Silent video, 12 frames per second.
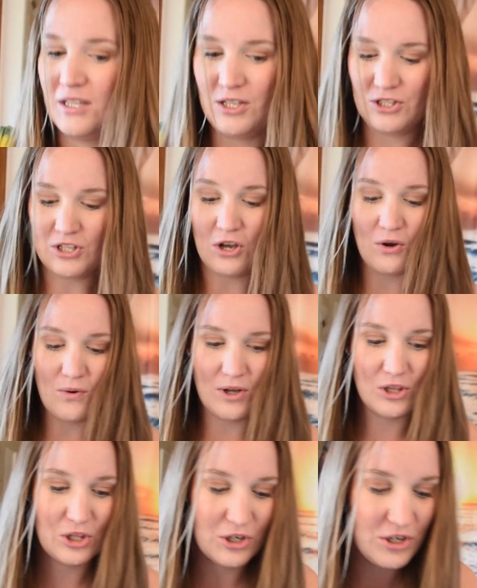So
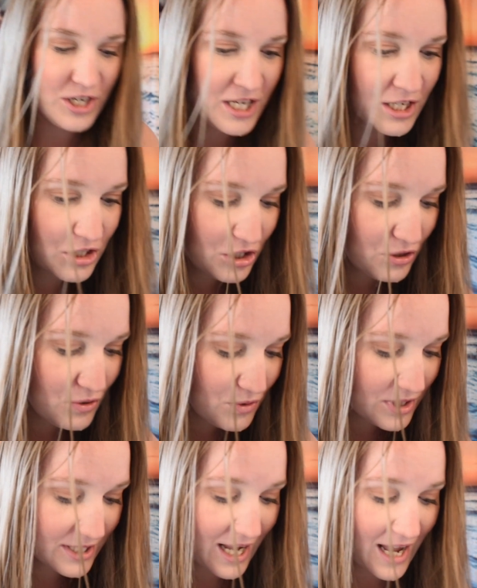learning to
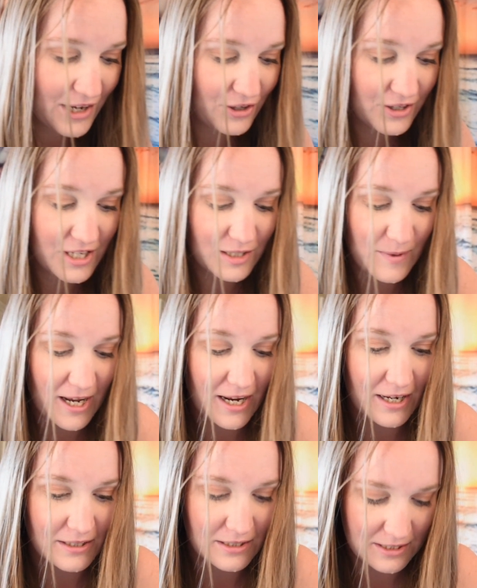style these
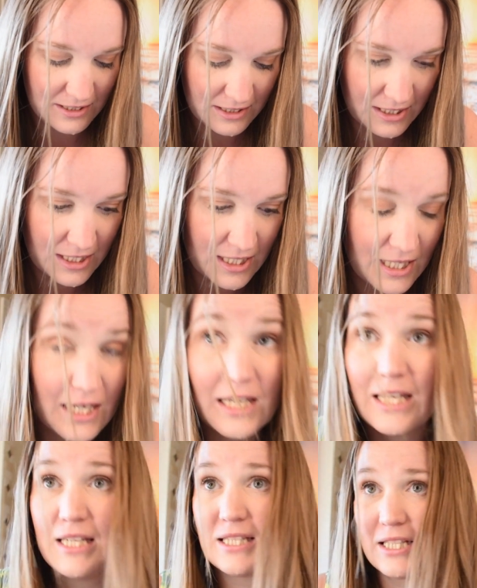bangs
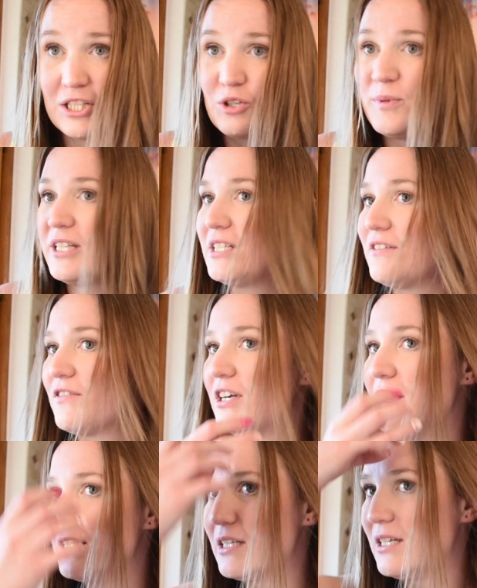is a little bit
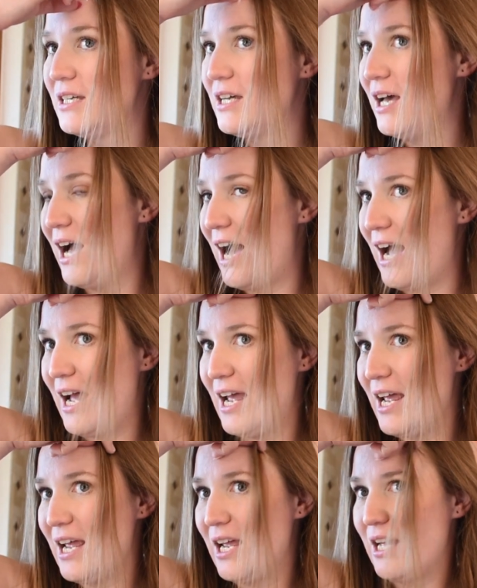different.
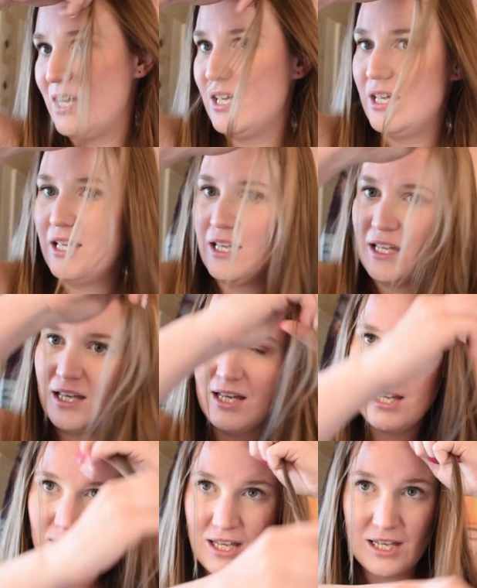I
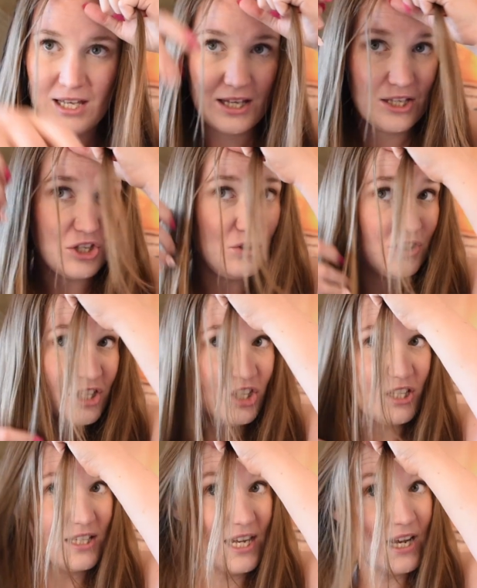used to
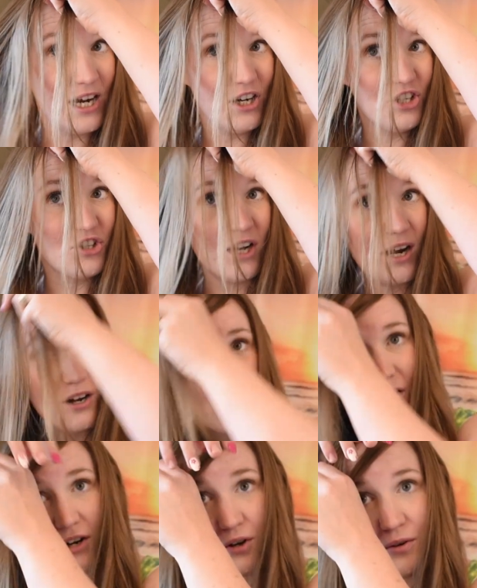just take a hair
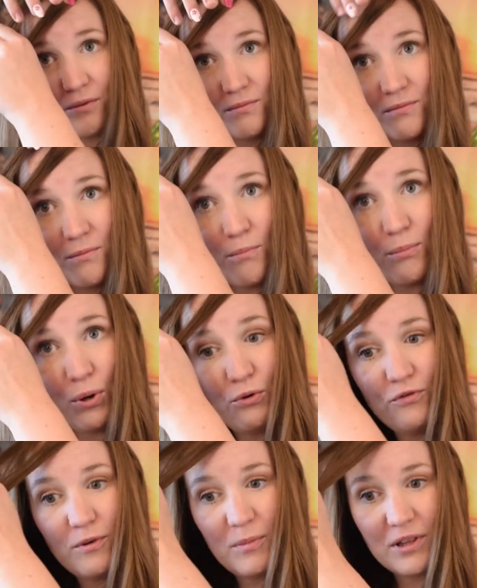straightener and
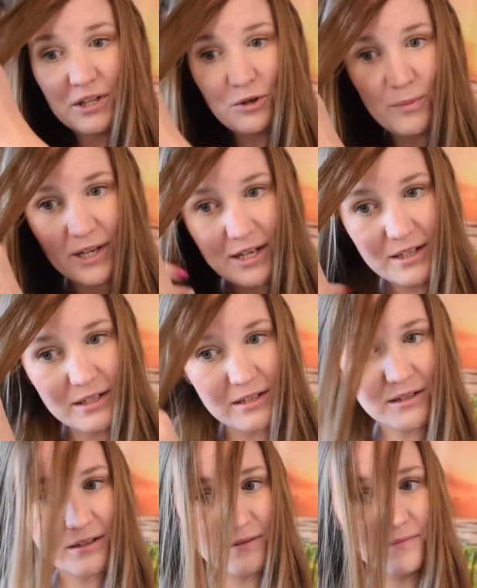poof them a little bit
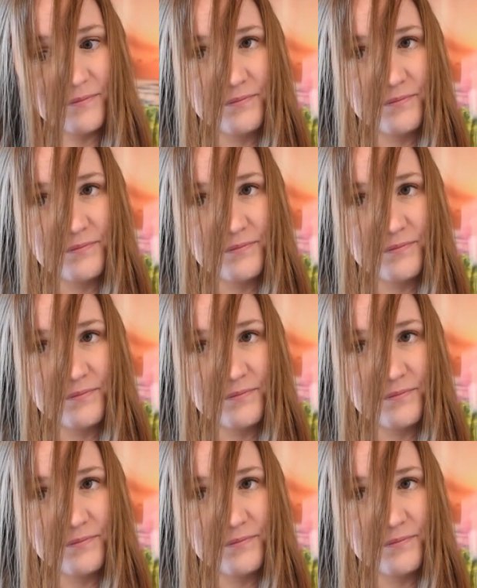and